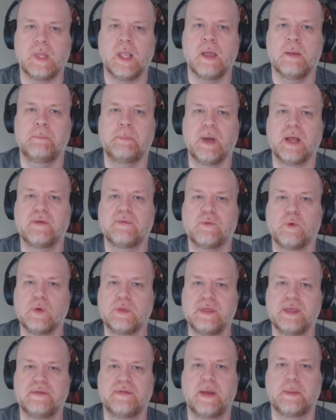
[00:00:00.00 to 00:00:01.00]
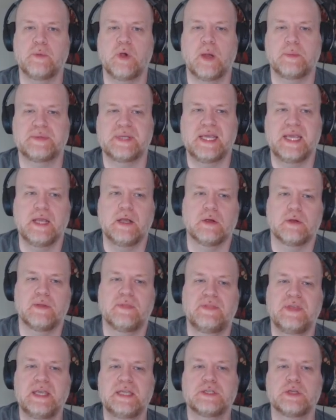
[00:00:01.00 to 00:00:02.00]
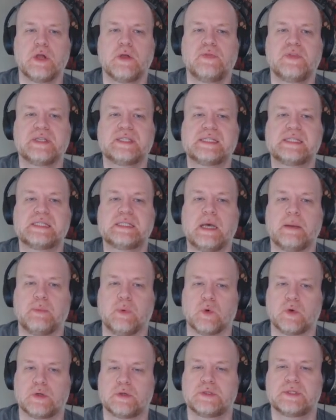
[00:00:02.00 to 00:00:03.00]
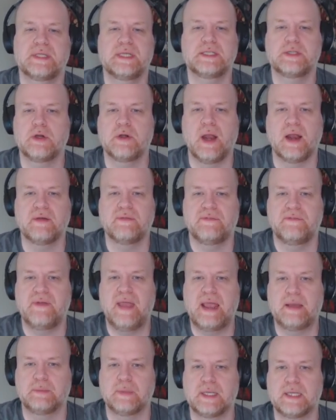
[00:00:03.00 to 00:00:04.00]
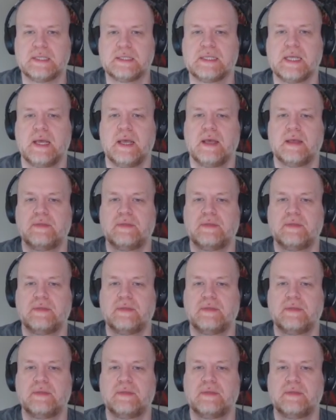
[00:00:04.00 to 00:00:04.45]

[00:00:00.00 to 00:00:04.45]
But for the Ephemeroptera here, these are the suborders. These are not families.